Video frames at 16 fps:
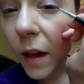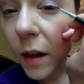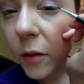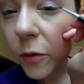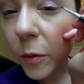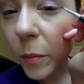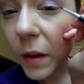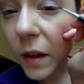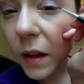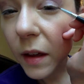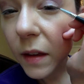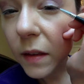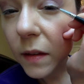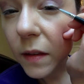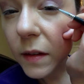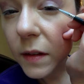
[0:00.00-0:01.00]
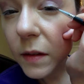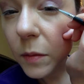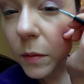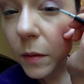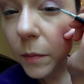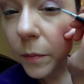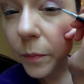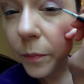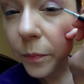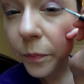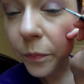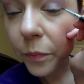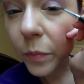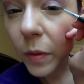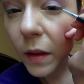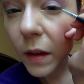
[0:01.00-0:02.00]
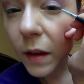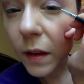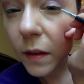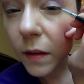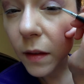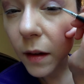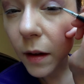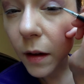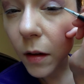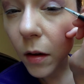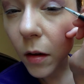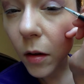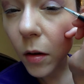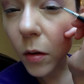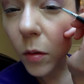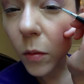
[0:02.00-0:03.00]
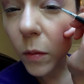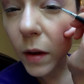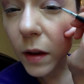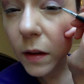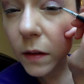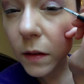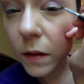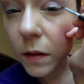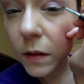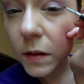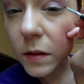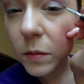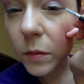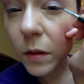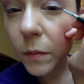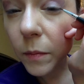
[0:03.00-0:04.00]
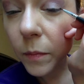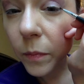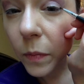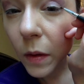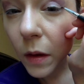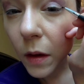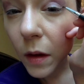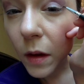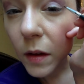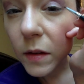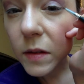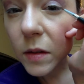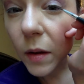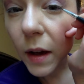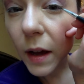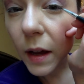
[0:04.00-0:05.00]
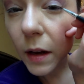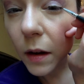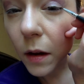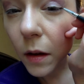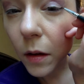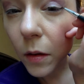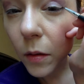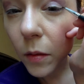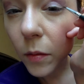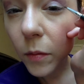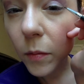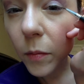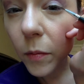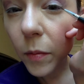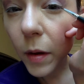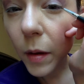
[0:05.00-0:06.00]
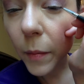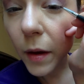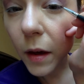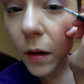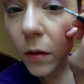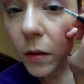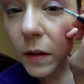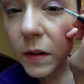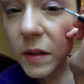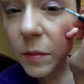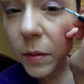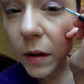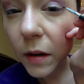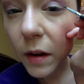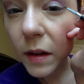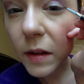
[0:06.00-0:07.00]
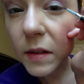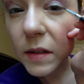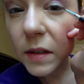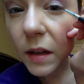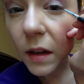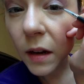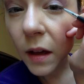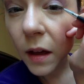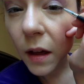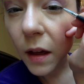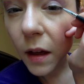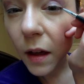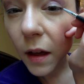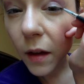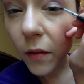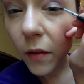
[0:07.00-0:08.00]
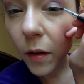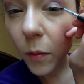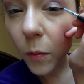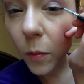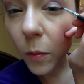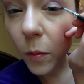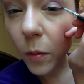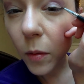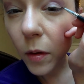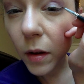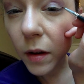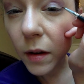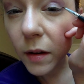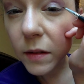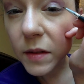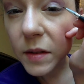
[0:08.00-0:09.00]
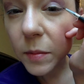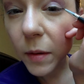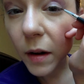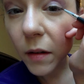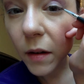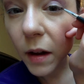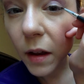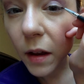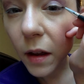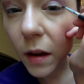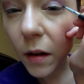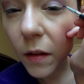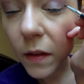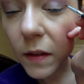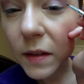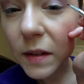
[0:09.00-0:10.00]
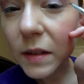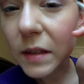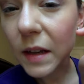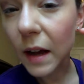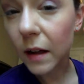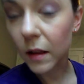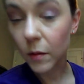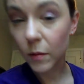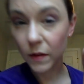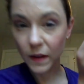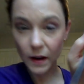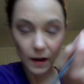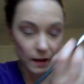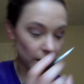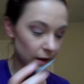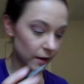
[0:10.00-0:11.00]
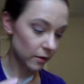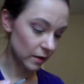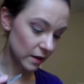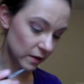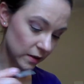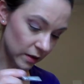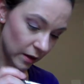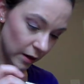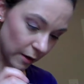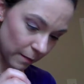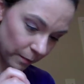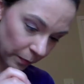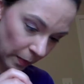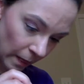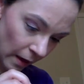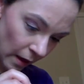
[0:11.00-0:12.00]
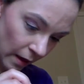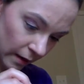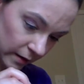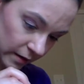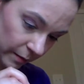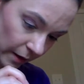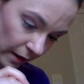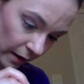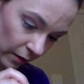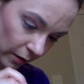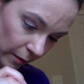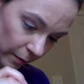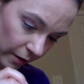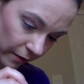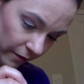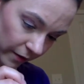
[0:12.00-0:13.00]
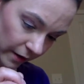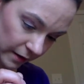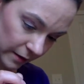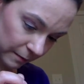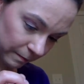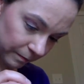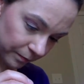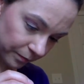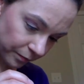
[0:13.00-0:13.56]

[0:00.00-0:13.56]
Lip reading: And for me, it's this one. It's like always this one. So I know by my own experience that I've got one little spot right here that's exactly where that eyeliner needs to go to make it look perfect.